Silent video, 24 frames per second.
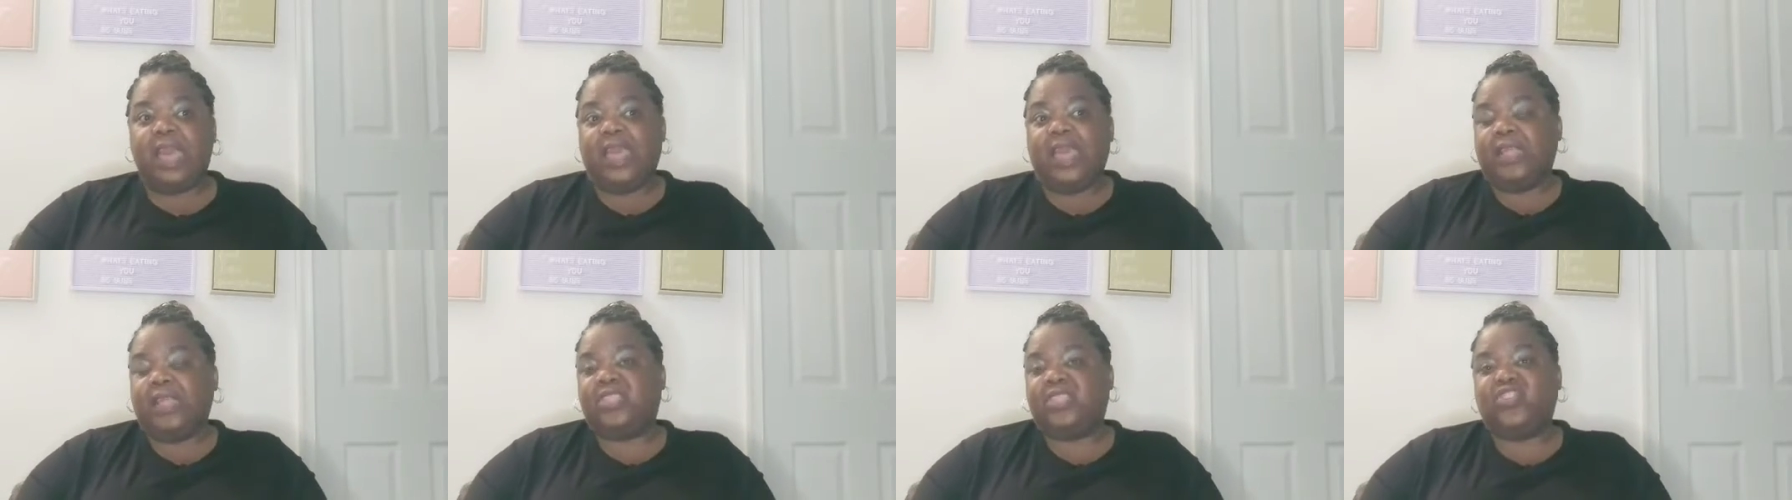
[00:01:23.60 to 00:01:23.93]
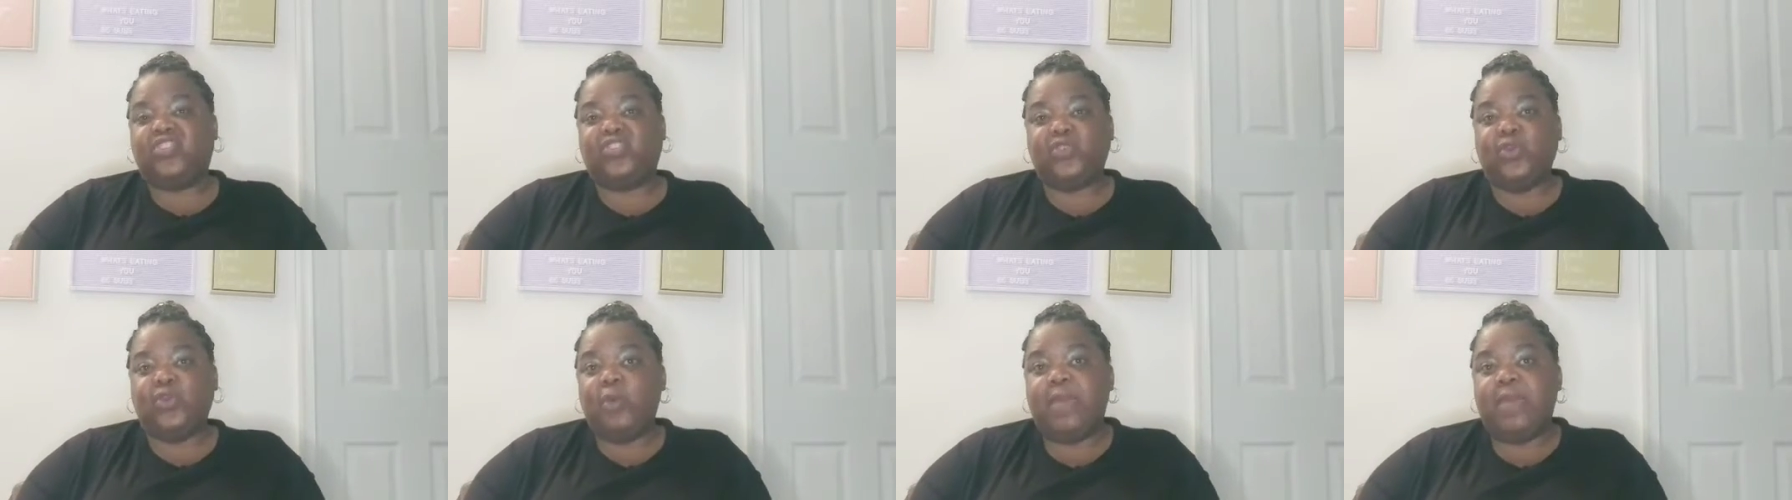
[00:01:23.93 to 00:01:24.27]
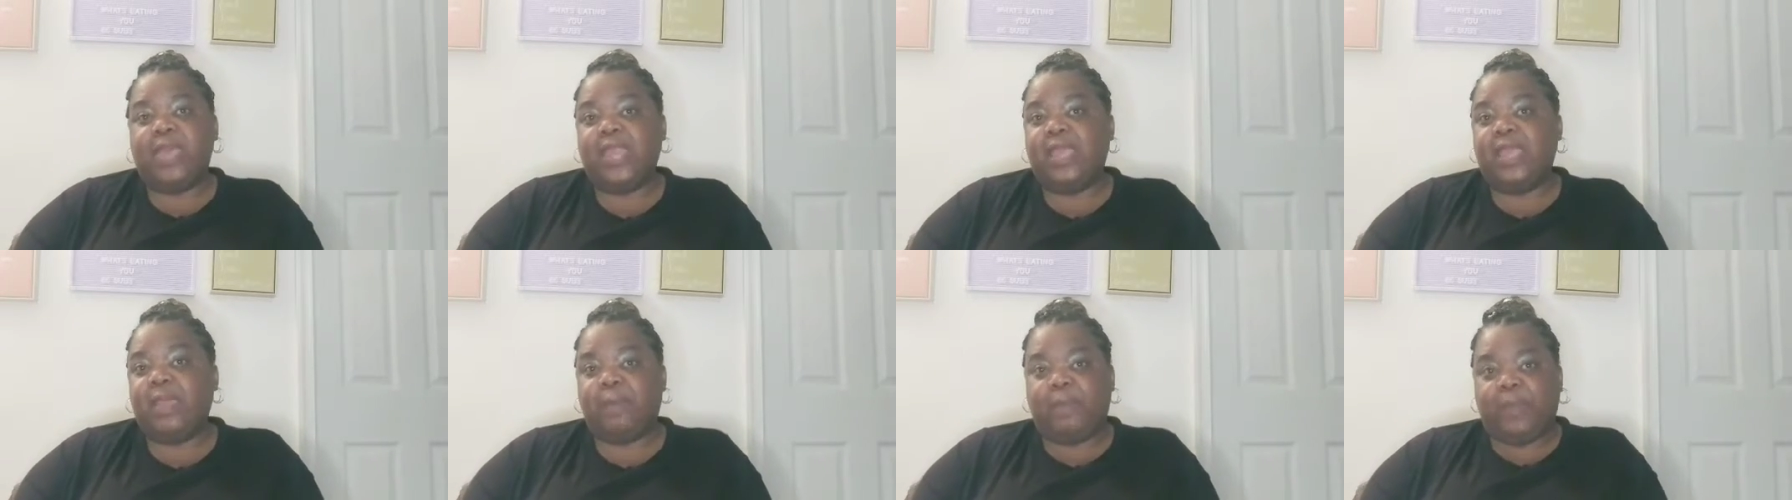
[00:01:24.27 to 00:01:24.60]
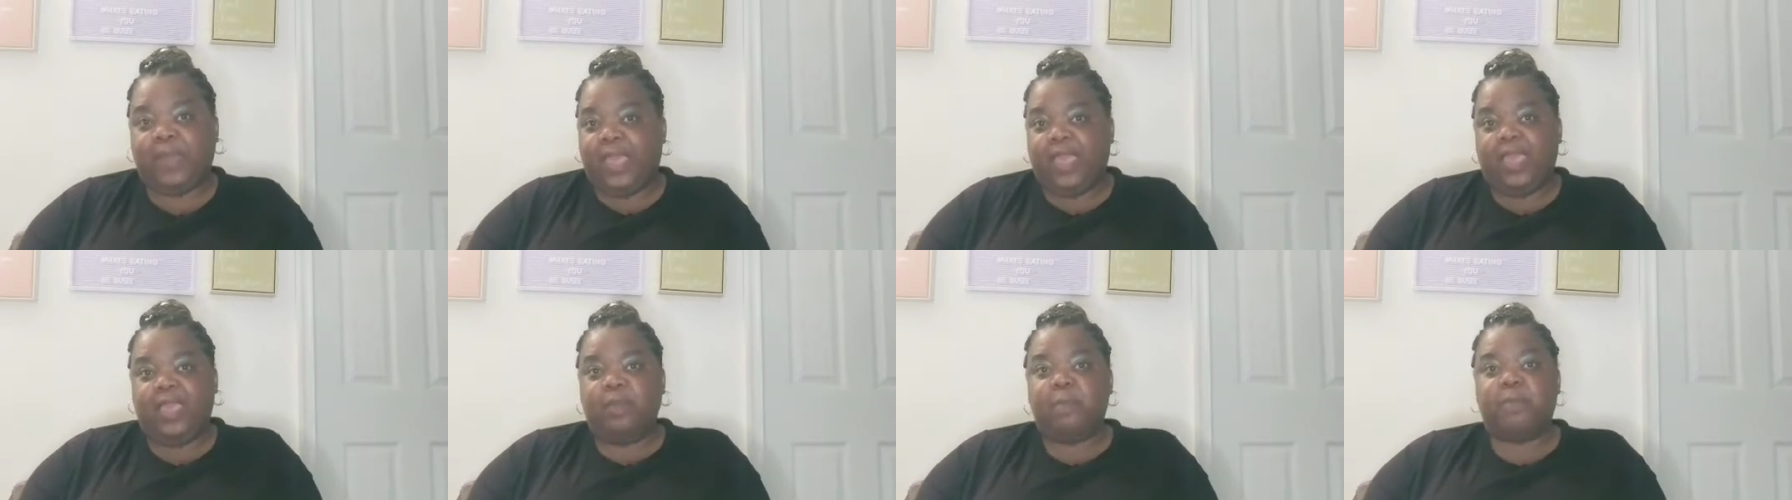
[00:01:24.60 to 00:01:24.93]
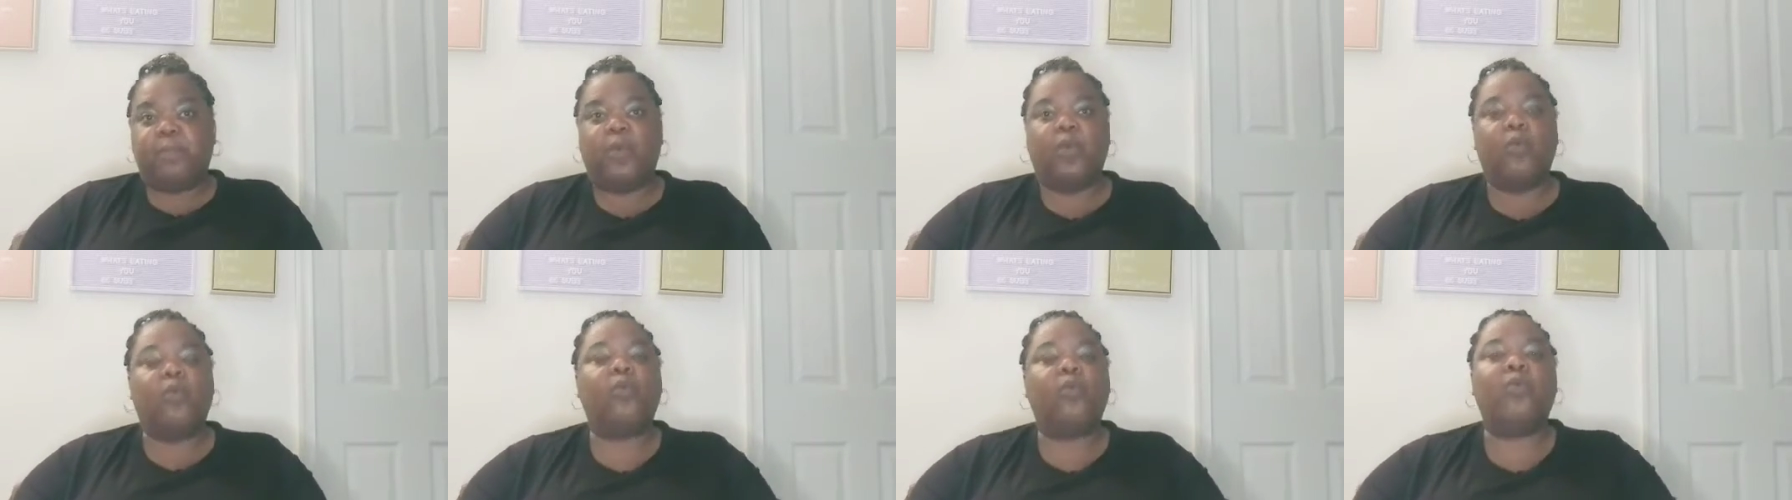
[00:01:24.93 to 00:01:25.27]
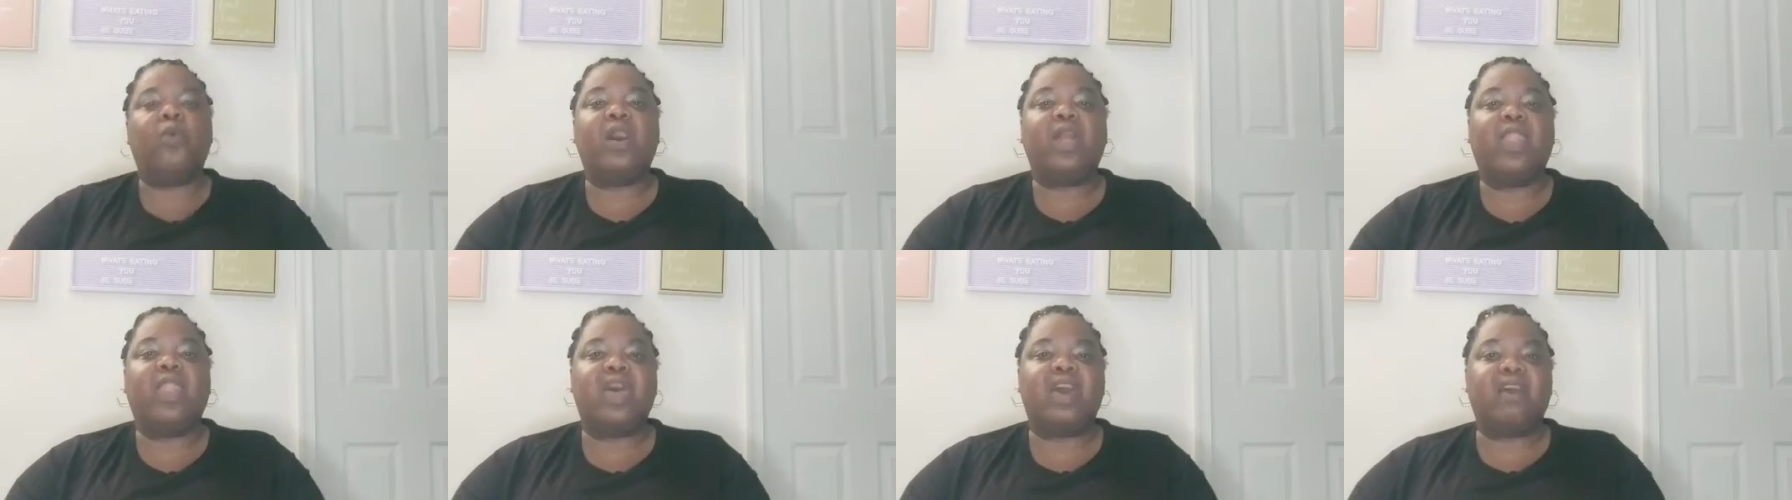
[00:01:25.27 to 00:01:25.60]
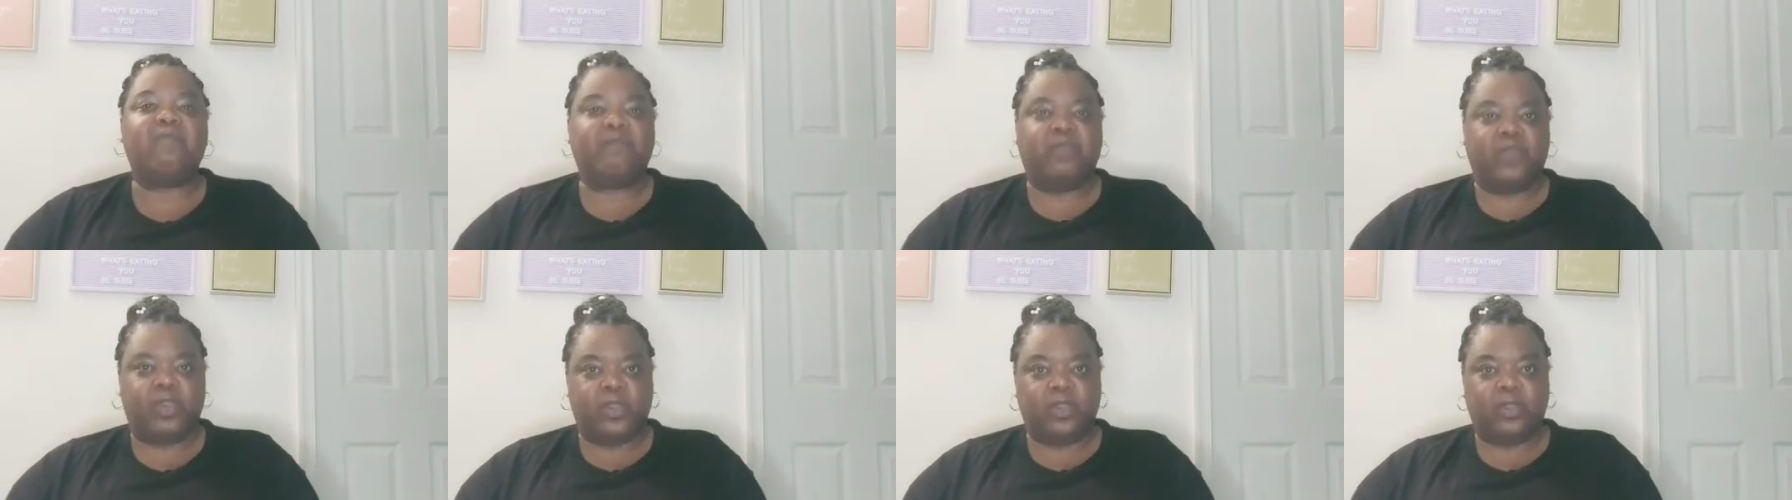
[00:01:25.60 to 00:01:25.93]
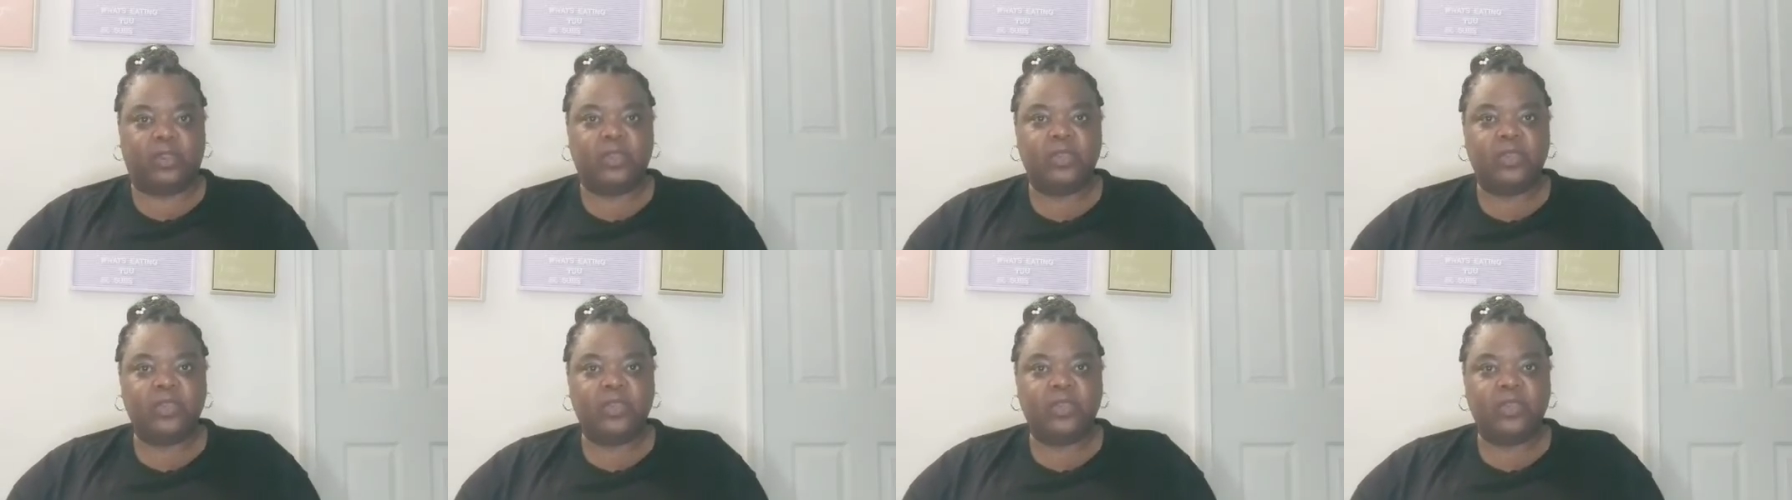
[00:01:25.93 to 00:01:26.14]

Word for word: too many people, whatever.